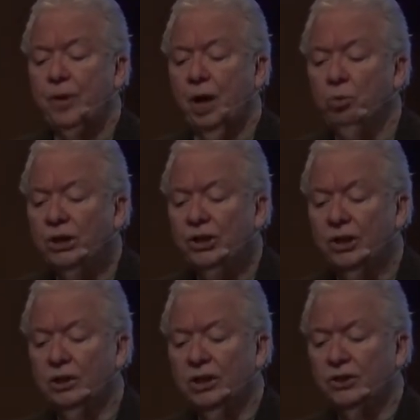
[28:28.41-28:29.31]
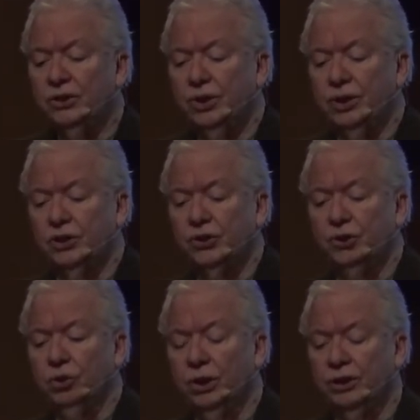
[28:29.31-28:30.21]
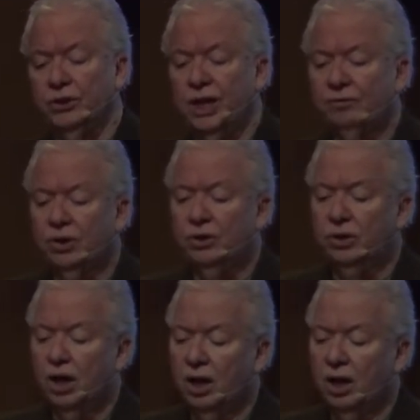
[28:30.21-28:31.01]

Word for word: I want you to listen to this story this afternoon.